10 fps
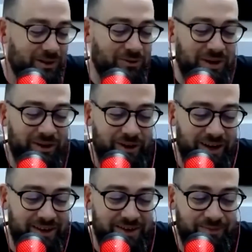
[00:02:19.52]
to my
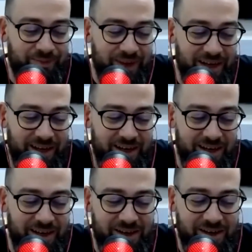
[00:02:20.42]
friend
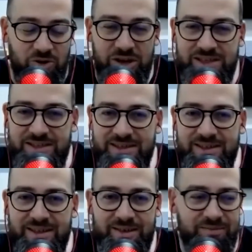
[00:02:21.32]
uh, who
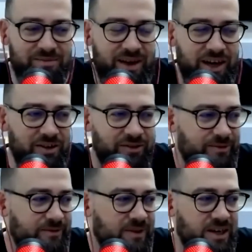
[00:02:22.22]
is kind
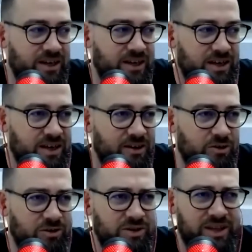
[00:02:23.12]
of uh,
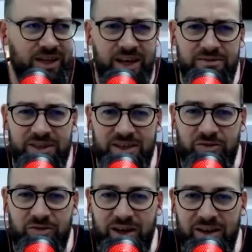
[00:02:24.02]
already have the
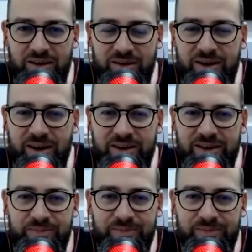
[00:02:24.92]
green card